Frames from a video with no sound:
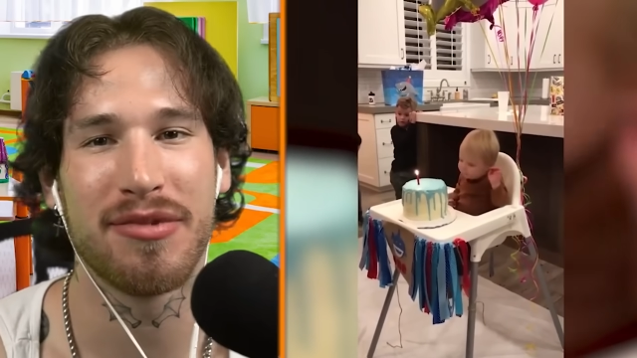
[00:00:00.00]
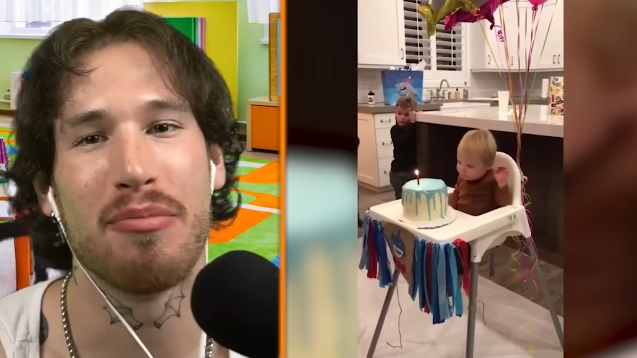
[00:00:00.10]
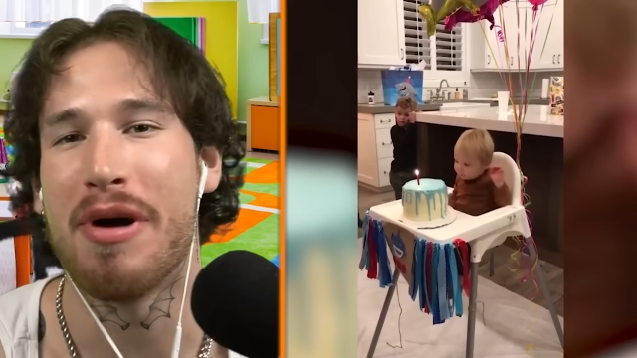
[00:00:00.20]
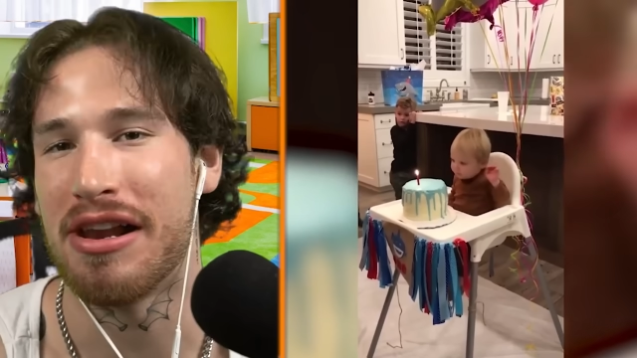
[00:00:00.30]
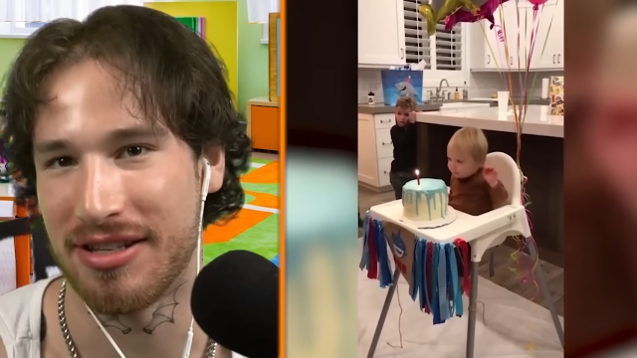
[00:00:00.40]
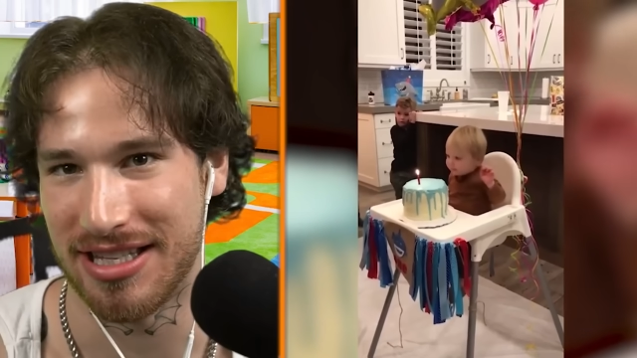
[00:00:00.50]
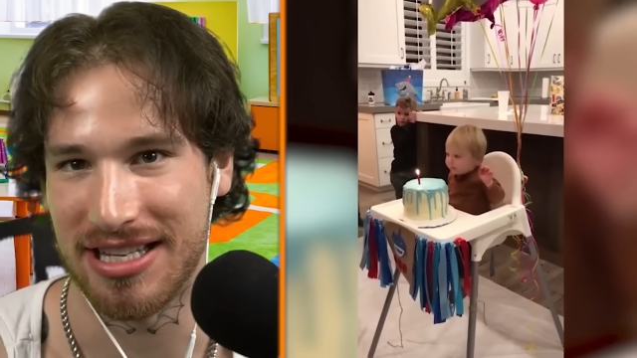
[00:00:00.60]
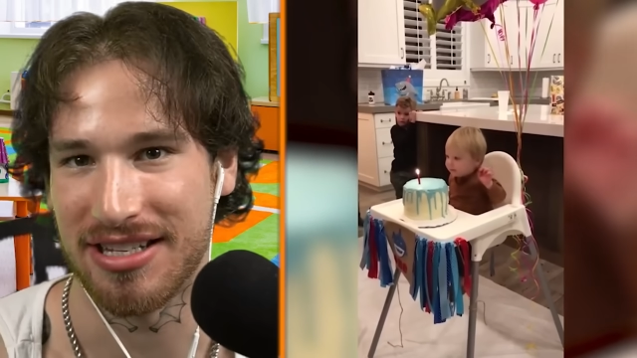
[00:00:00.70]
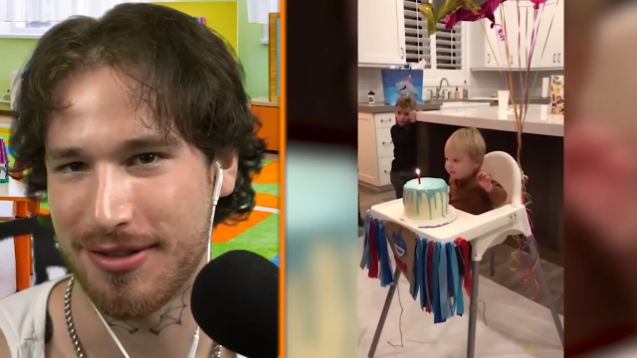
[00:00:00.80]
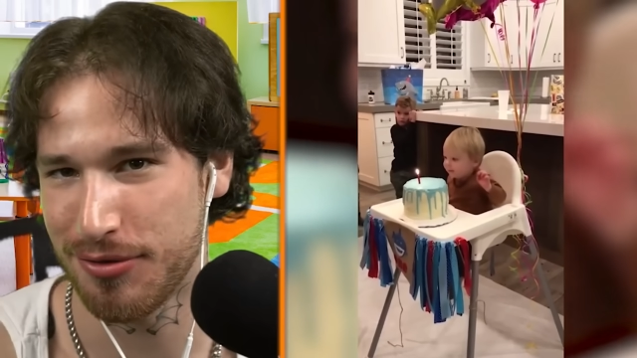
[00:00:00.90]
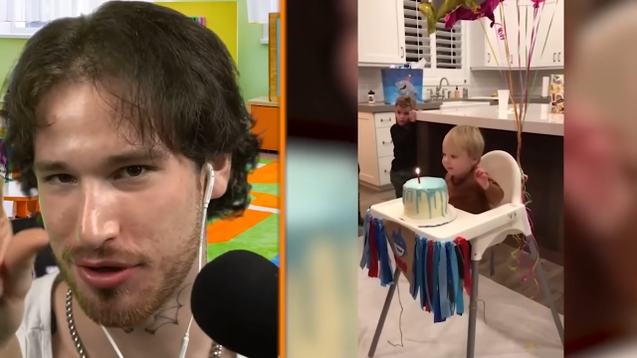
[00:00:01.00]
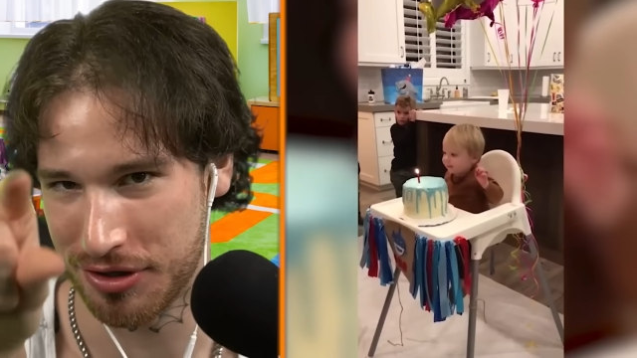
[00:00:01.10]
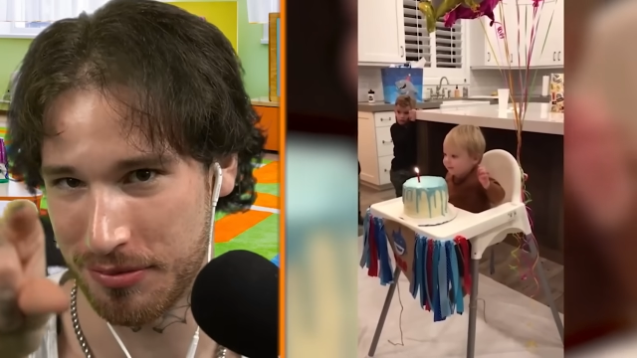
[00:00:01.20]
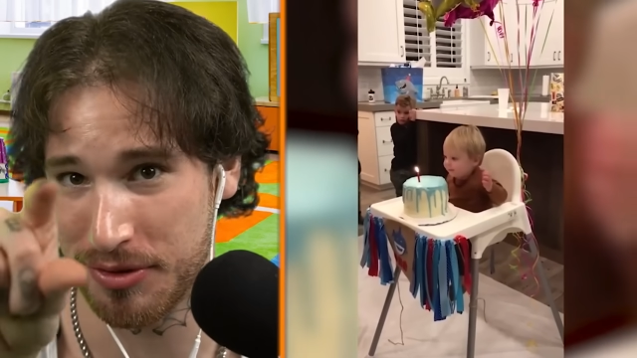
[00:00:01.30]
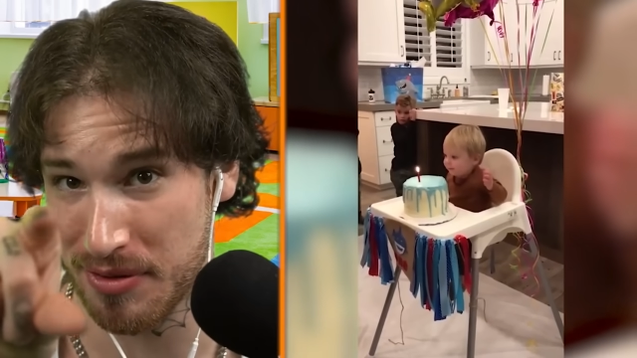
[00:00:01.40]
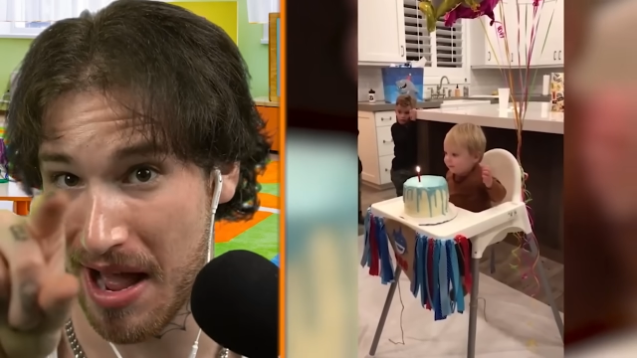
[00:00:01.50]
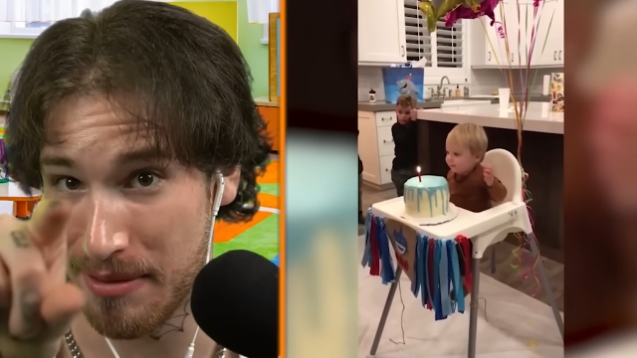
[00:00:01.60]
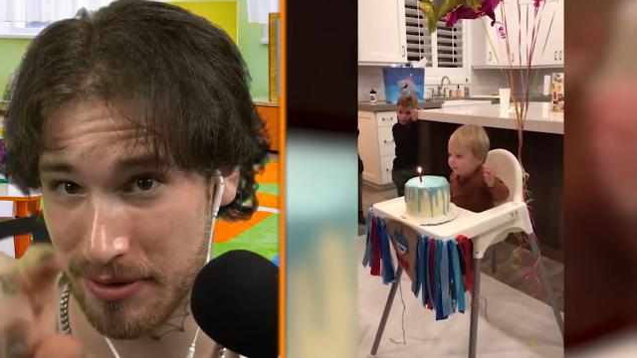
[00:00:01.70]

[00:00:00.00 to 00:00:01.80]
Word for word: You're better than this. You should subscribe.